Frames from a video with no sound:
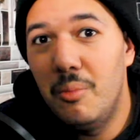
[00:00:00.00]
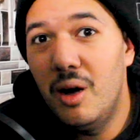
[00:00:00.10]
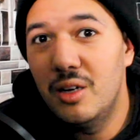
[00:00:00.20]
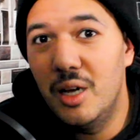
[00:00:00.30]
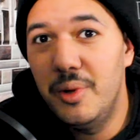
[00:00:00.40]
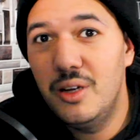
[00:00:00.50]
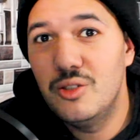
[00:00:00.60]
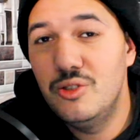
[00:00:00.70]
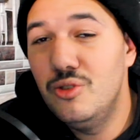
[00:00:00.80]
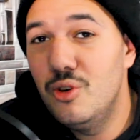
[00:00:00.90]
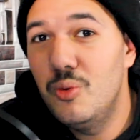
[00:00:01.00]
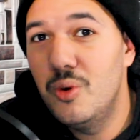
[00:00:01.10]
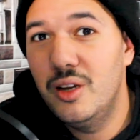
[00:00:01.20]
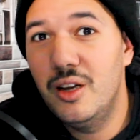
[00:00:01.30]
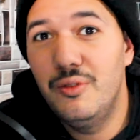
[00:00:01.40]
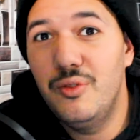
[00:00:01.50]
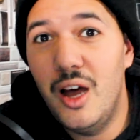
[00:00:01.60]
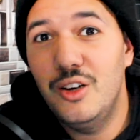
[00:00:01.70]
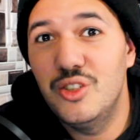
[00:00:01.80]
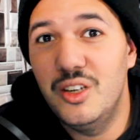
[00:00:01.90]
manga, because no one can
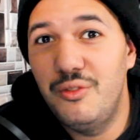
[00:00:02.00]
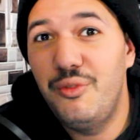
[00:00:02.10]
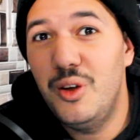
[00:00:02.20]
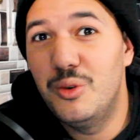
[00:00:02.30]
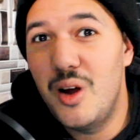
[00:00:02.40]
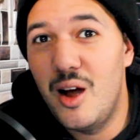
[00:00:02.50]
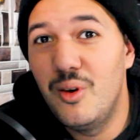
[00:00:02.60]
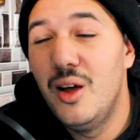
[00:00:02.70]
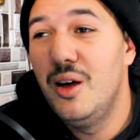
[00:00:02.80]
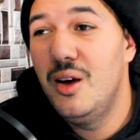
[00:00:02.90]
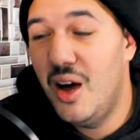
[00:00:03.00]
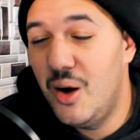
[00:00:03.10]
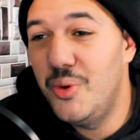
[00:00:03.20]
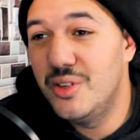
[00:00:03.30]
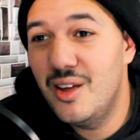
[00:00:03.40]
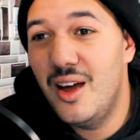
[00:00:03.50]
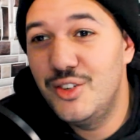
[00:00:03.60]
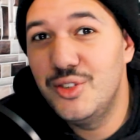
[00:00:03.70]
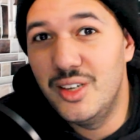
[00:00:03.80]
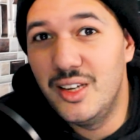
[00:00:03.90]
actually figure out how it's
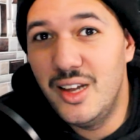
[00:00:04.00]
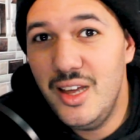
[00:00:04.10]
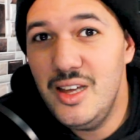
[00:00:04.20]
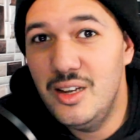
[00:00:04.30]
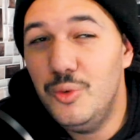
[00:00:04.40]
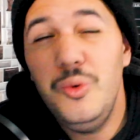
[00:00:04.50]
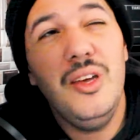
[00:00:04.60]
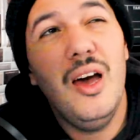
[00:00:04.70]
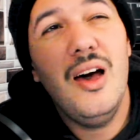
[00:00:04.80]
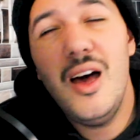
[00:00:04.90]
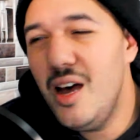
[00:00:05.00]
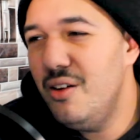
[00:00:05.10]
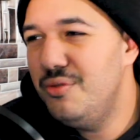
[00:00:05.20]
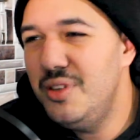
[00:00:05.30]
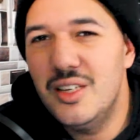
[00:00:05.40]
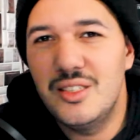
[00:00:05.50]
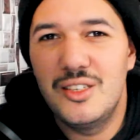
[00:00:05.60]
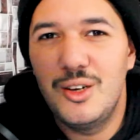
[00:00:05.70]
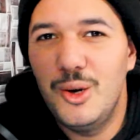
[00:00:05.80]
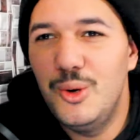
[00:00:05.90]
actually gonna end. We have, yes,
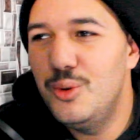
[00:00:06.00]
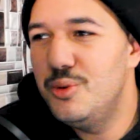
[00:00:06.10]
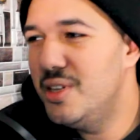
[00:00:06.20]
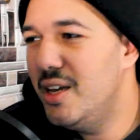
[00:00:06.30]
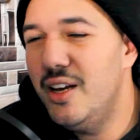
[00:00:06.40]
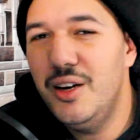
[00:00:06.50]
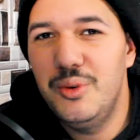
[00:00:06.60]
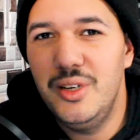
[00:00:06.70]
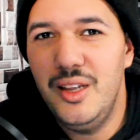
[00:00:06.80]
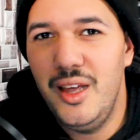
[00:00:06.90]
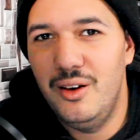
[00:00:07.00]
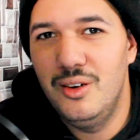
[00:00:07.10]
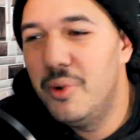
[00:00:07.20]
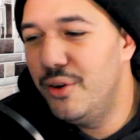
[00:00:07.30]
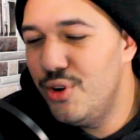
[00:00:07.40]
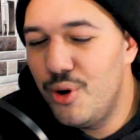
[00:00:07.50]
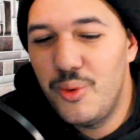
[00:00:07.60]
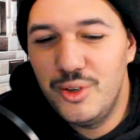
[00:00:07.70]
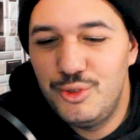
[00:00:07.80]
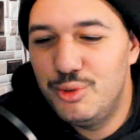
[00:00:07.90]
clues here and there, but no
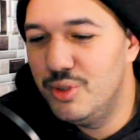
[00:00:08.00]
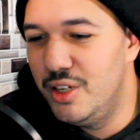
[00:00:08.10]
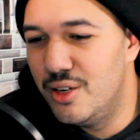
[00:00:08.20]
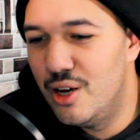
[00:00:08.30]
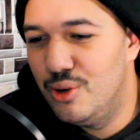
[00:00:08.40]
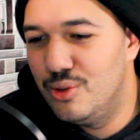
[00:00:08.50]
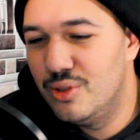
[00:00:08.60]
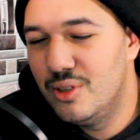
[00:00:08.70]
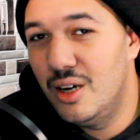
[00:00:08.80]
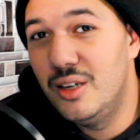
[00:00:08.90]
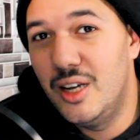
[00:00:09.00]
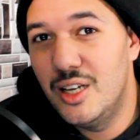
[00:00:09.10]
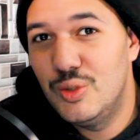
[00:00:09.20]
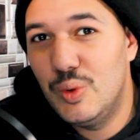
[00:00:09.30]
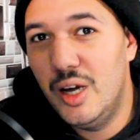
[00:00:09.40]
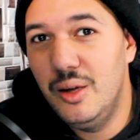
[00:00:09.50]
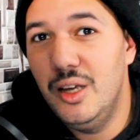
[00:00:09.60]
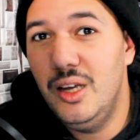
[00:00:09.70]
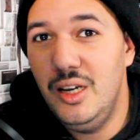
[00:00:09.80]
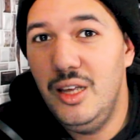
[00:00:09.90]
one truly knows. And that's
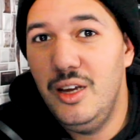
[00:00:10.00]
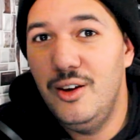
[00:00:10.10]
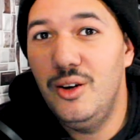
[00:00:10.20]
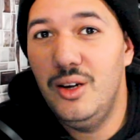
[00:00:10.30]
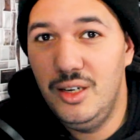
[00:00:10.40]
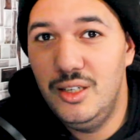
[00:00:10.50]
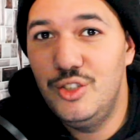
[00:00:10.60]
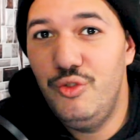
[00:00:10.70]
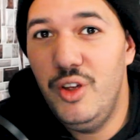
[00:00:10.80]
why in here, in this